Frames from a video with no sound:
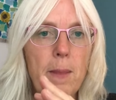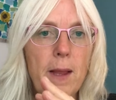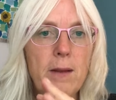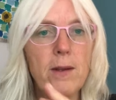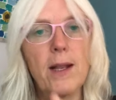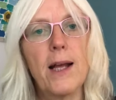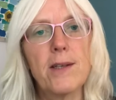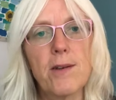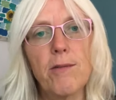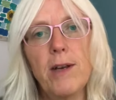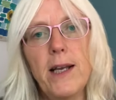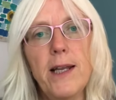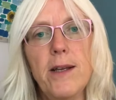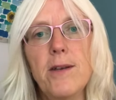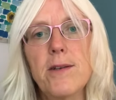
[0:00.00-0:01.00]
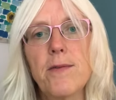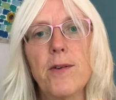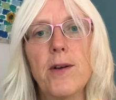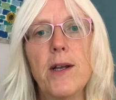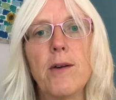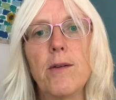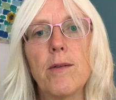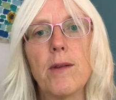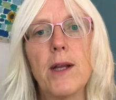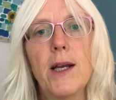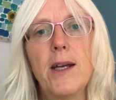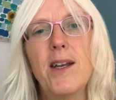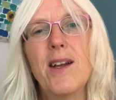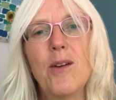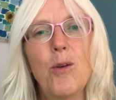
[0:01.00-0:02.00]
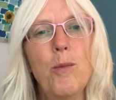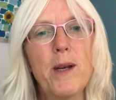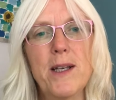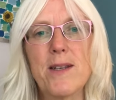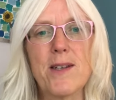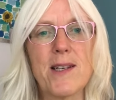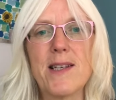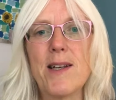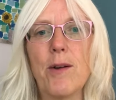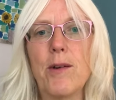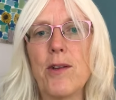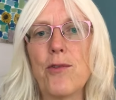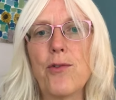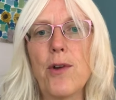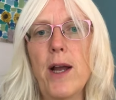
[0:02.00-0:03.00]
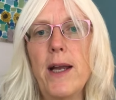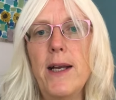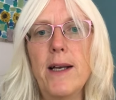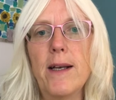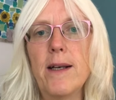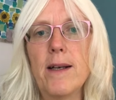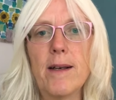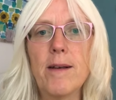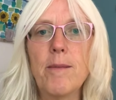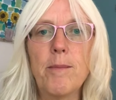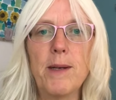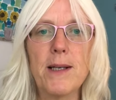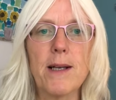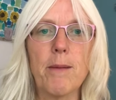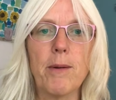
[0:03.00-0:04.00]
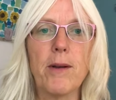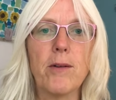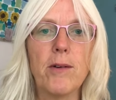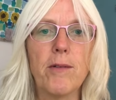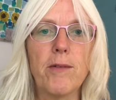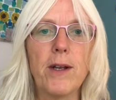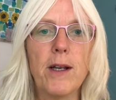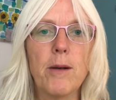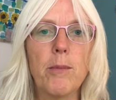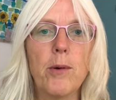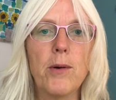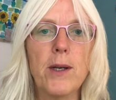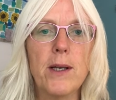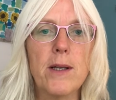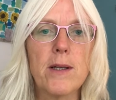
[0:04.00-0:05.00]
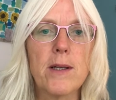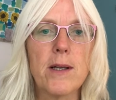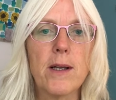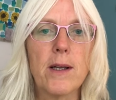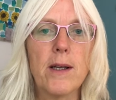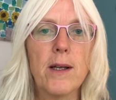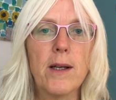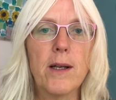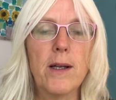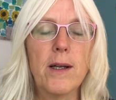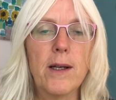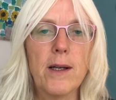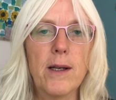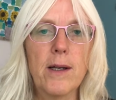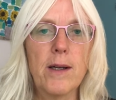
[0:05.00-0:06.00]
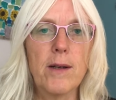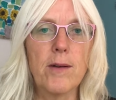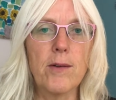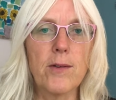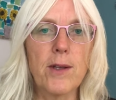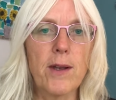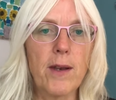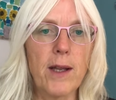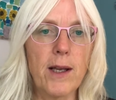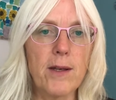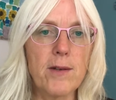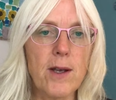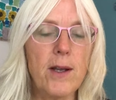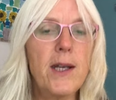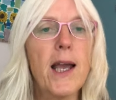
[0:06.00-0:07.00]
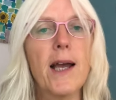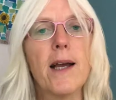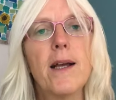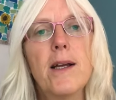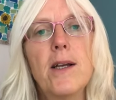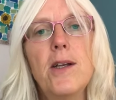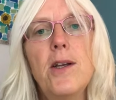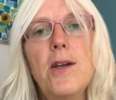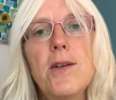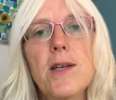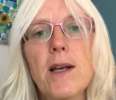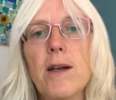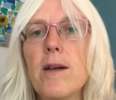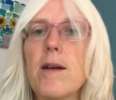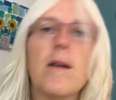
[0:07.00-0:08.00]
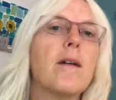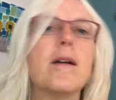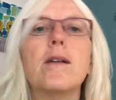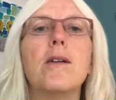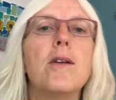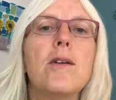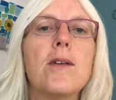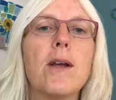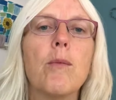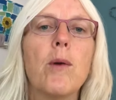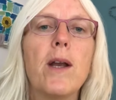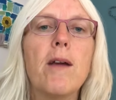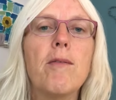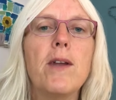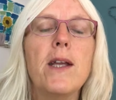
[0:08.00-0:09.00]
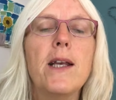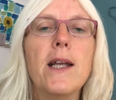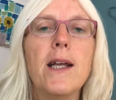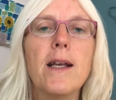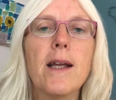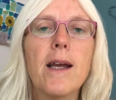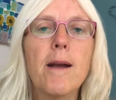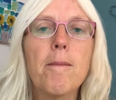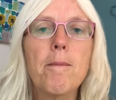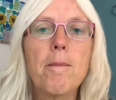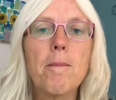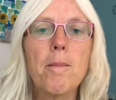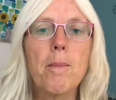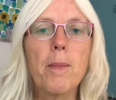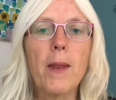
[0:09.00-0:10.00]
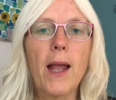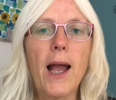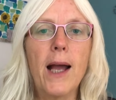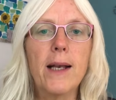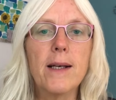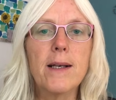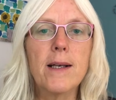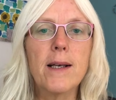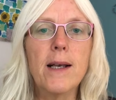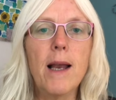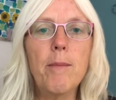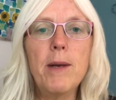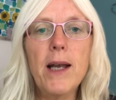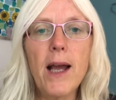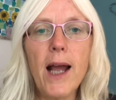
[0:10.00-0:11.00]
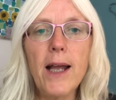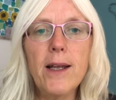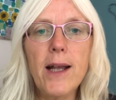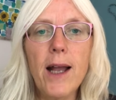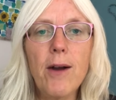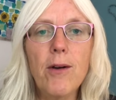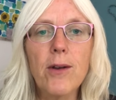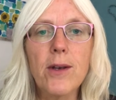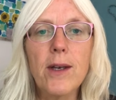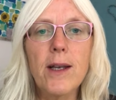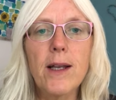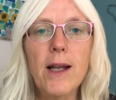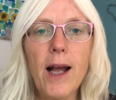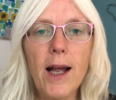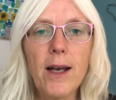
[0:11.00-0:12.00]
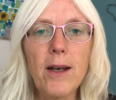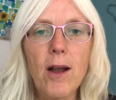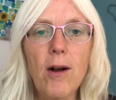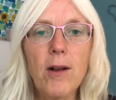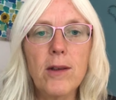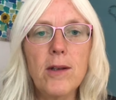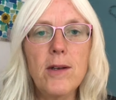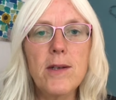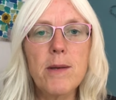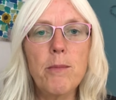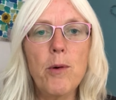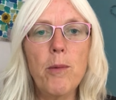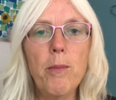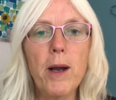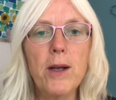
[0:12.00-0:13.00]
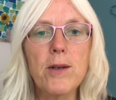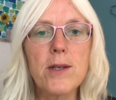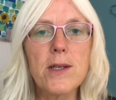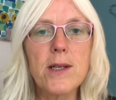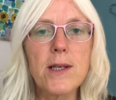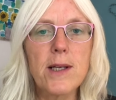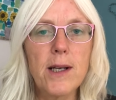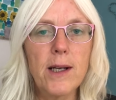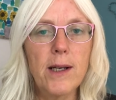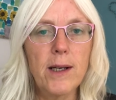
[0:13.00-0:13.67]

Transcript: So that's a really useful little, you can almost just sit on a train and be tapping on your finger points or something. So yeah, use it whenever you need it, and let me know how you get on, and I'll do some more posts